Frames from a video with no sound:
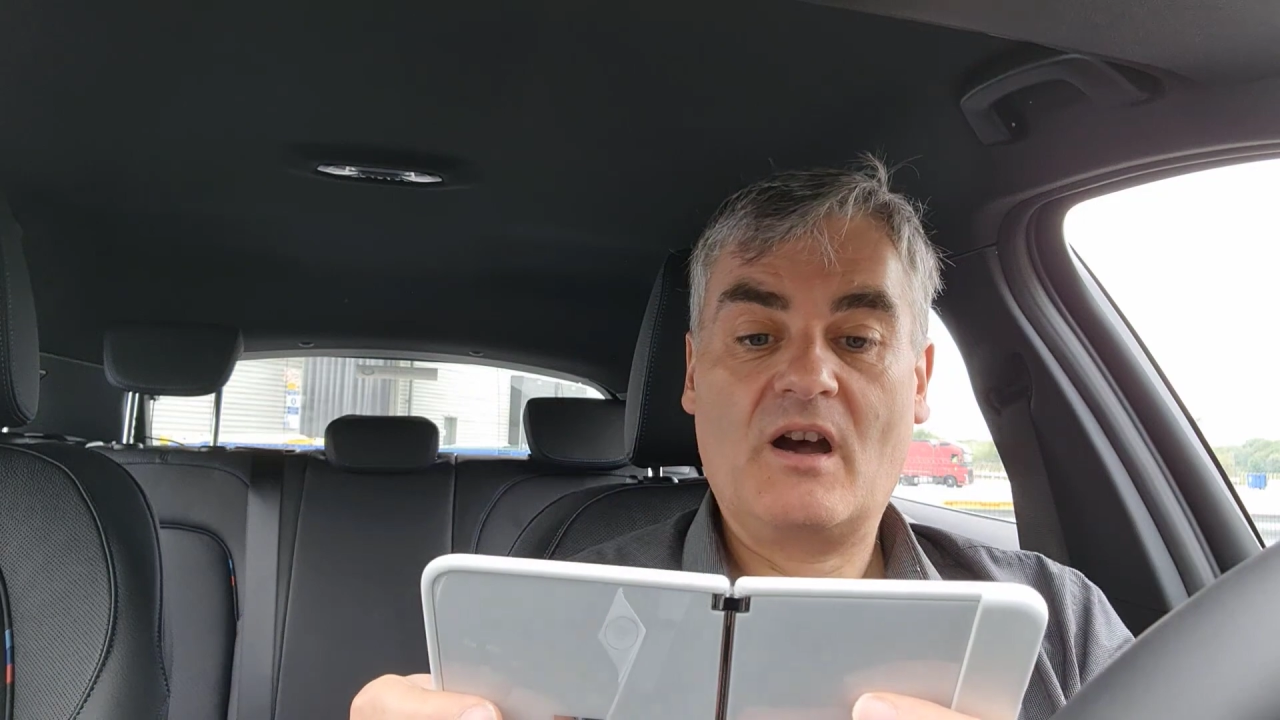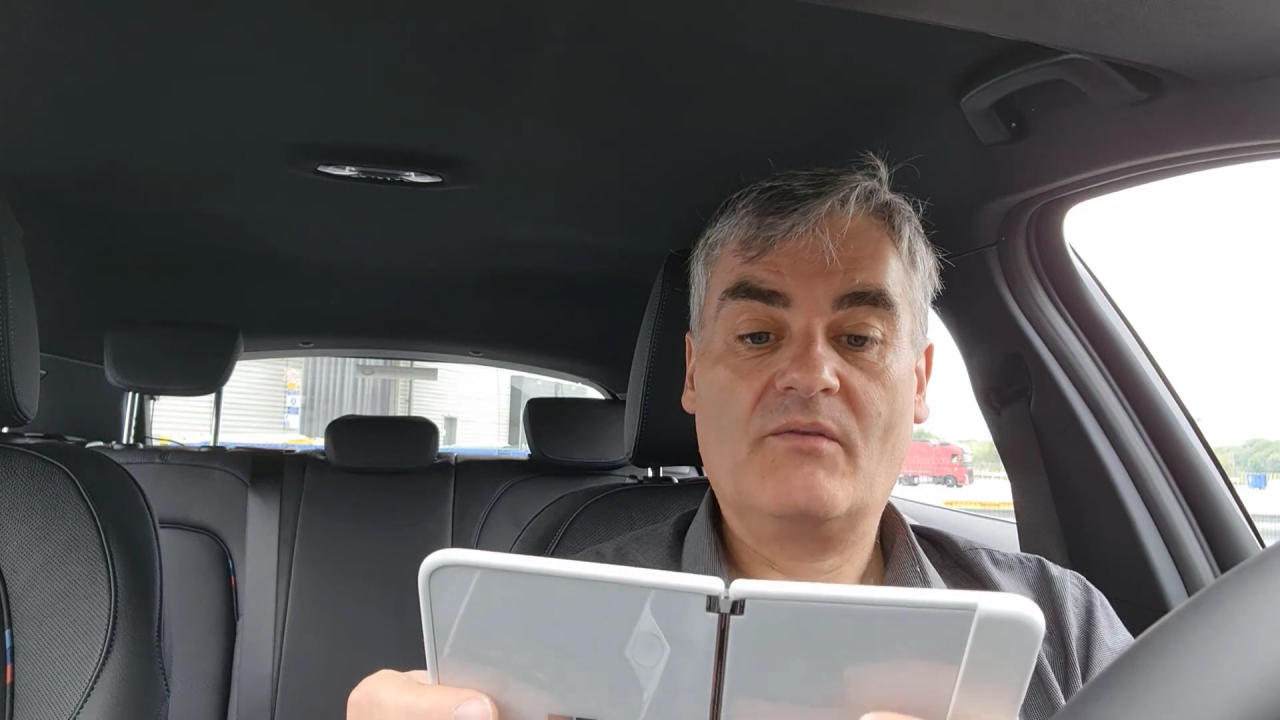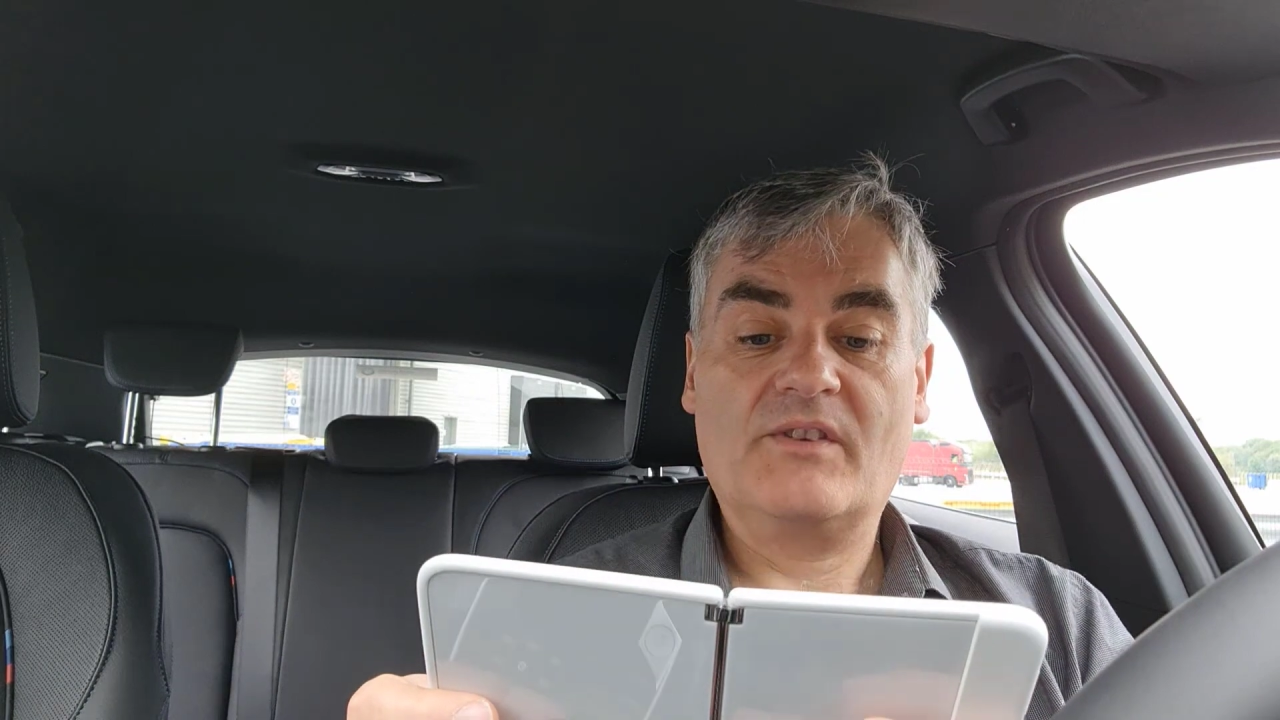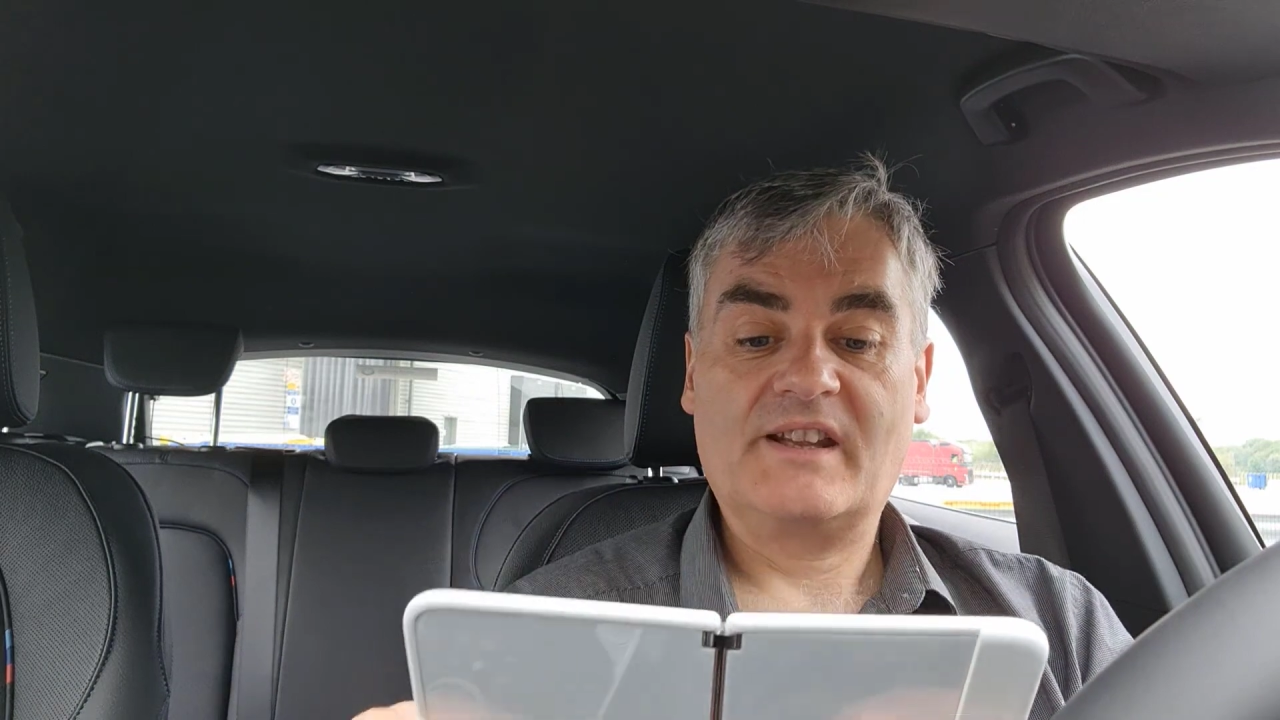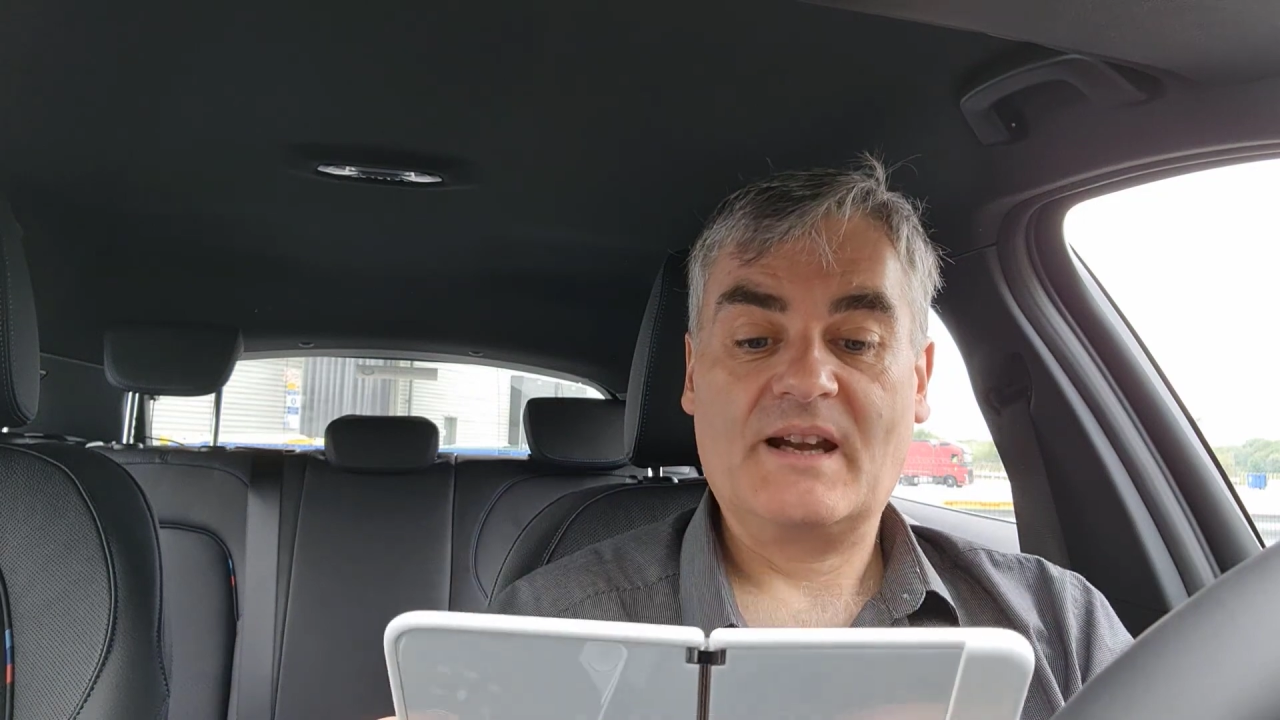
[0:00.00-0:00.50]

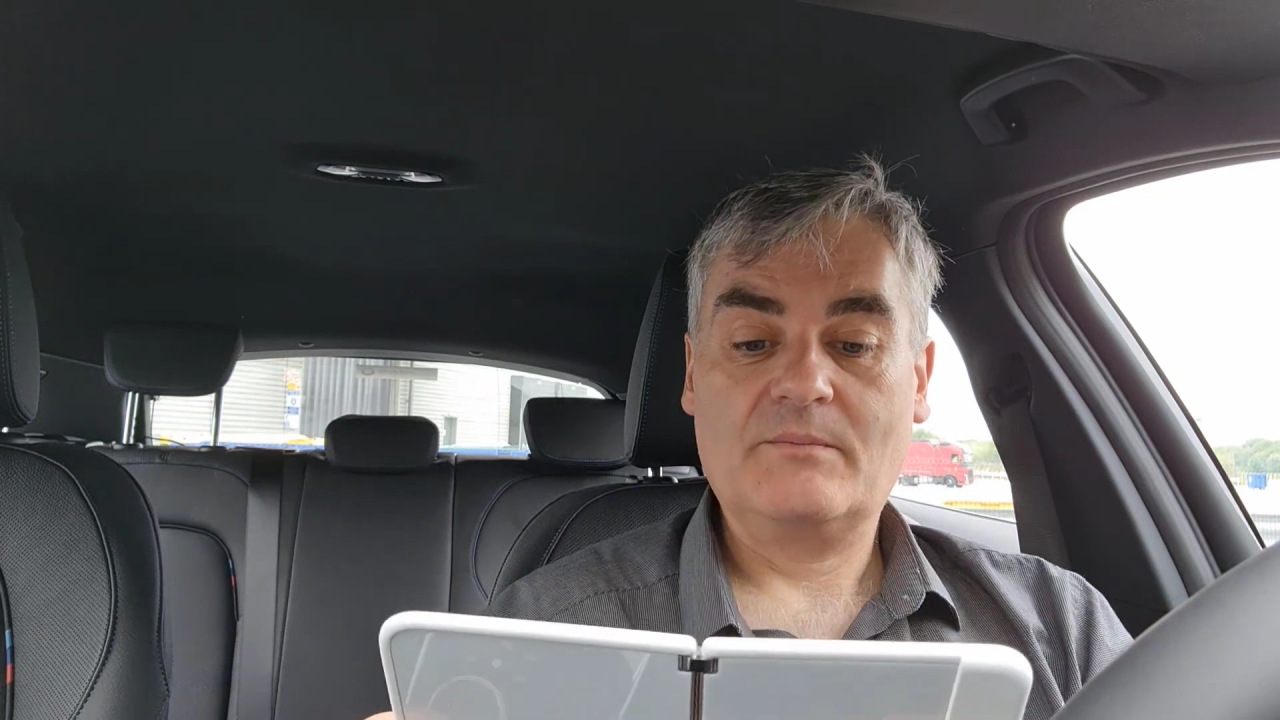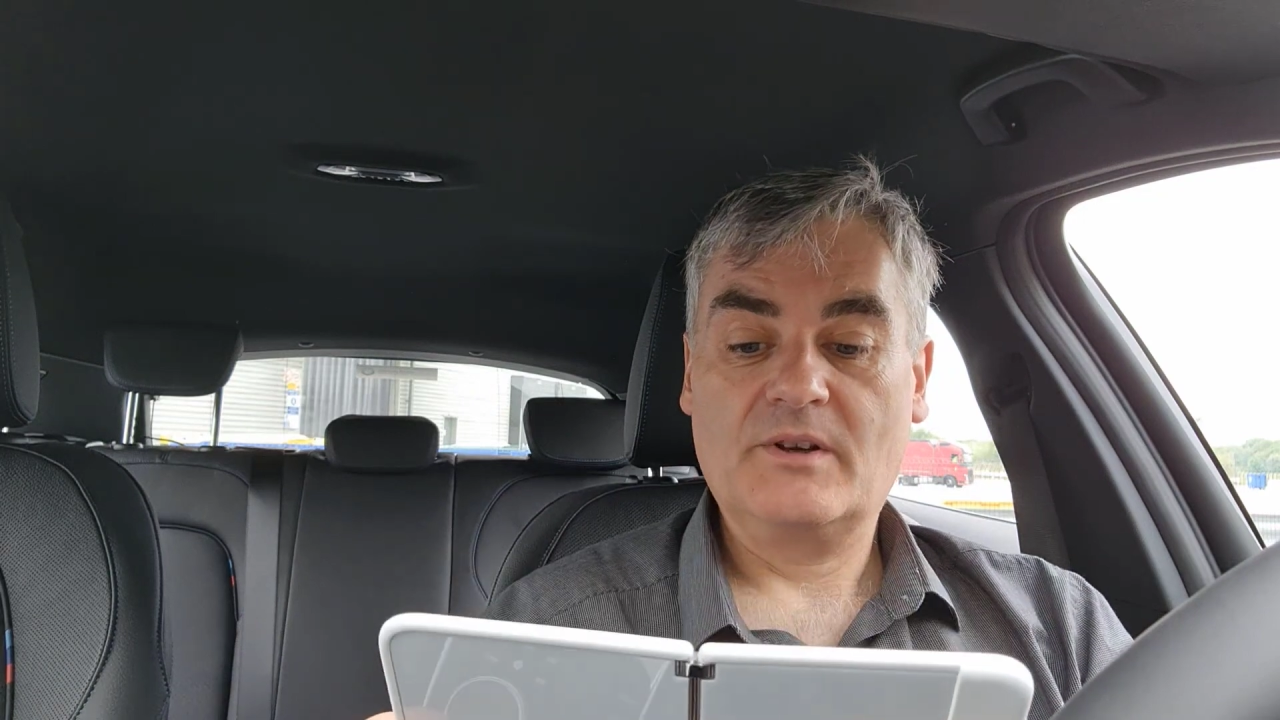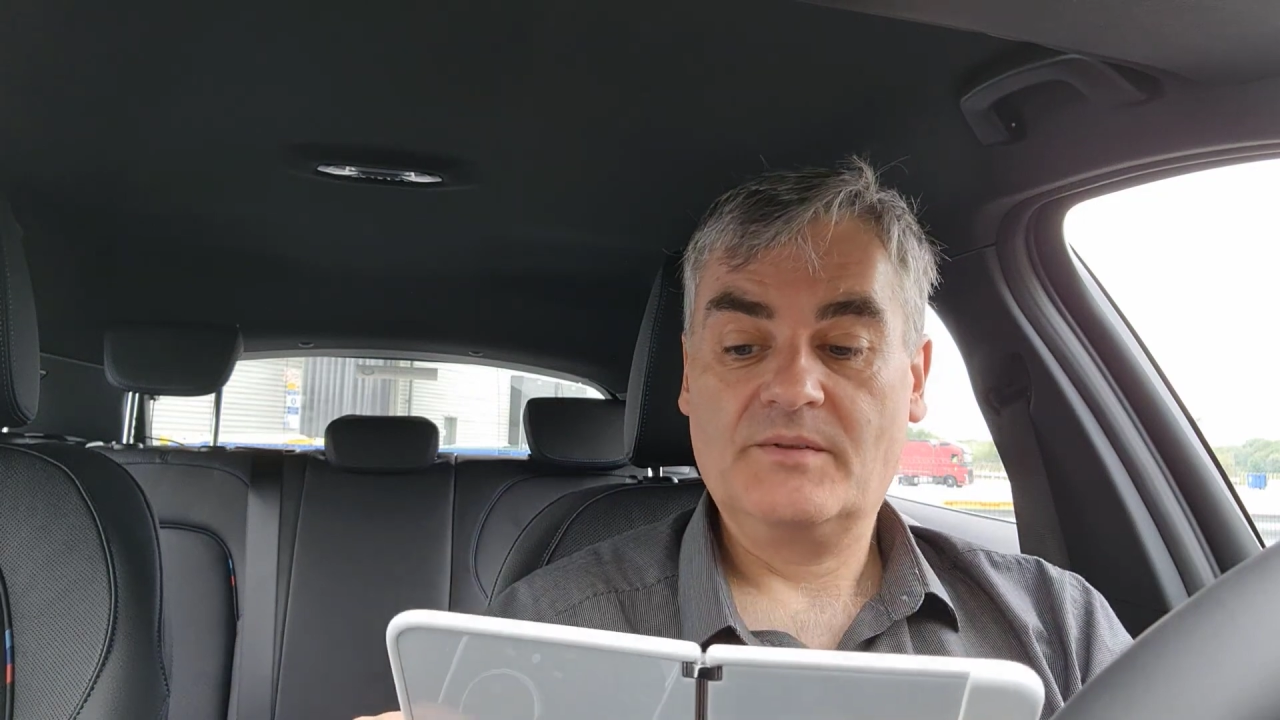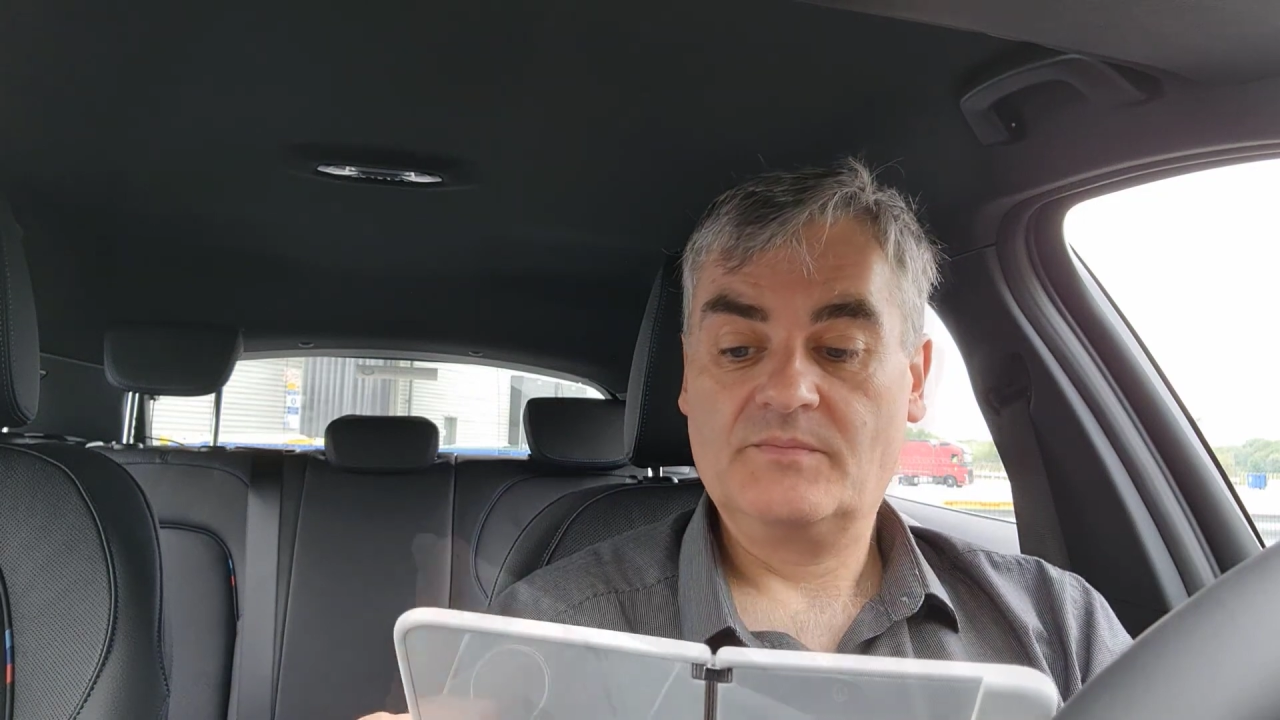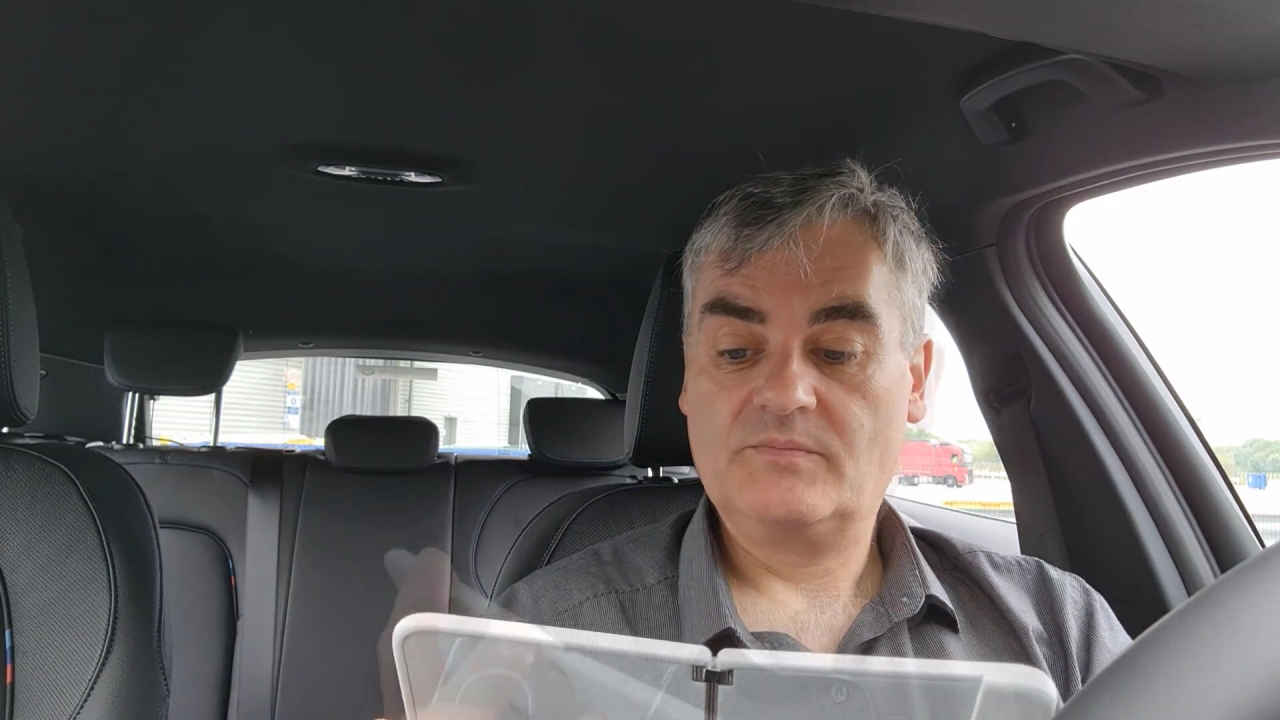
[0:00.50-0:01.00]
on the camera.